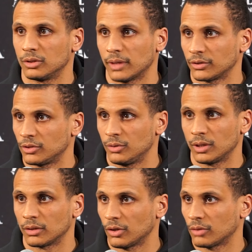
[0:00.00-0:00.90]
you know,
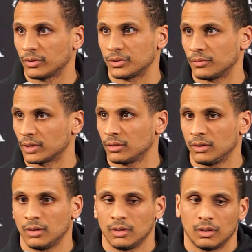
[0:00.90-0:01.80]
executing on the offensive end
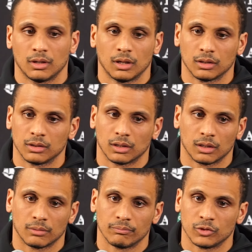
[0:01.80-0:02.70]
and,
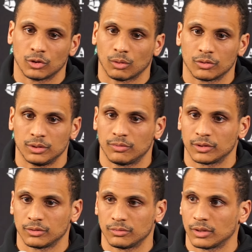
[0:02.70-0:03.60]
you know, our
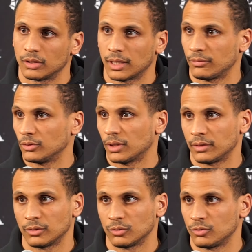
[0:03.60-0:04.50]
defensive effort. I
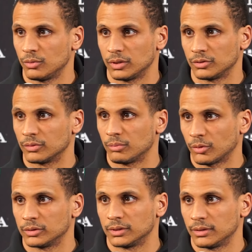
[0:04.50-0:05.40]
think those two things are
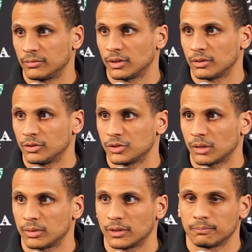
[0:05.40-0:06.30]
important. They've done a good
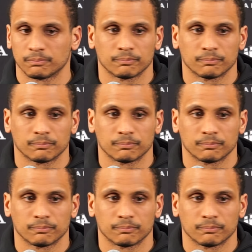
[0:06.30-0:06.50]
job on that.